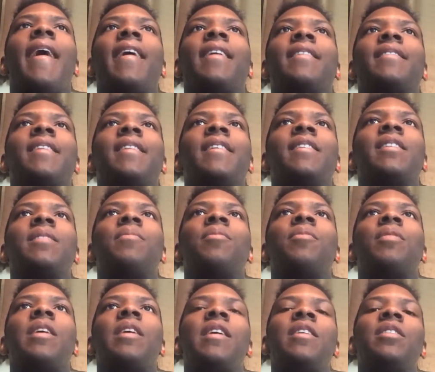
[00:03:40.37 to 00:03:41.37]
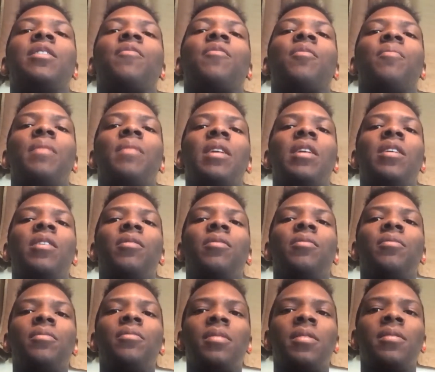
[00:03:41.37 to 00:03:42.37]
accessible and easier for me to
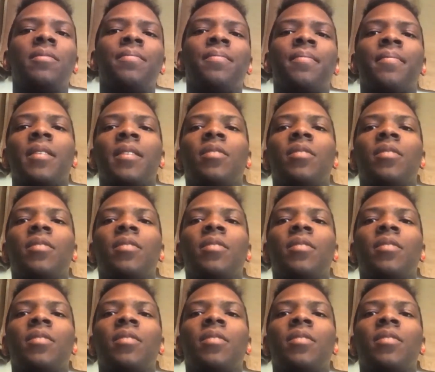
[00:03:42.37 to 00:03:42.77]
use.